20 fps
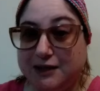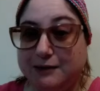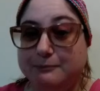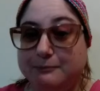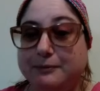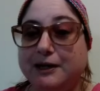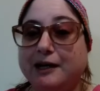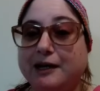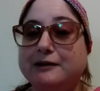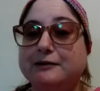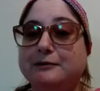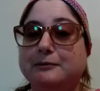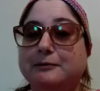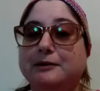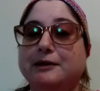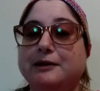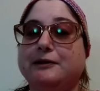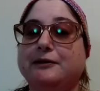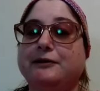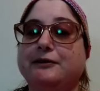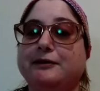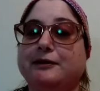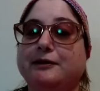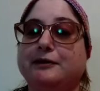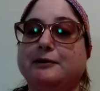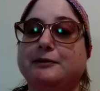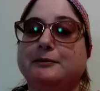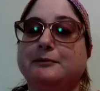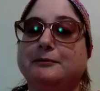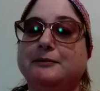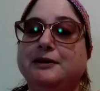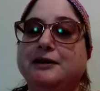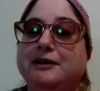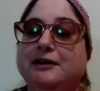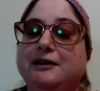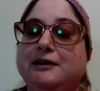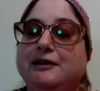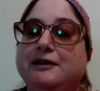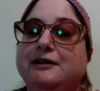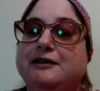I'm back with
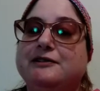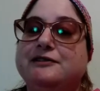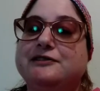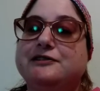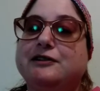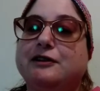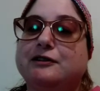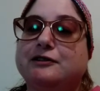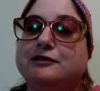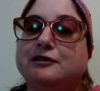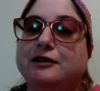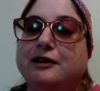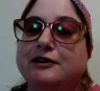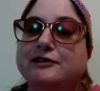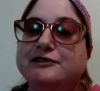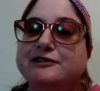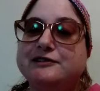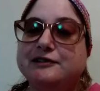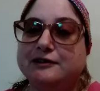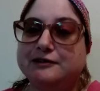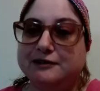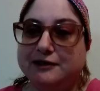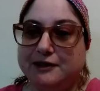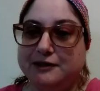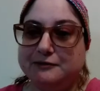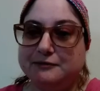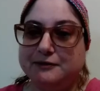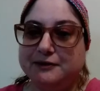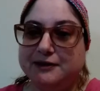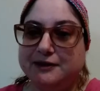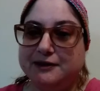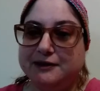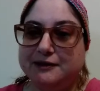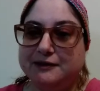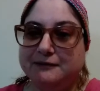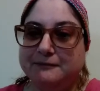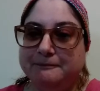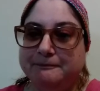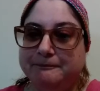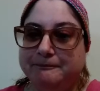Star-Crossed Sunday reading,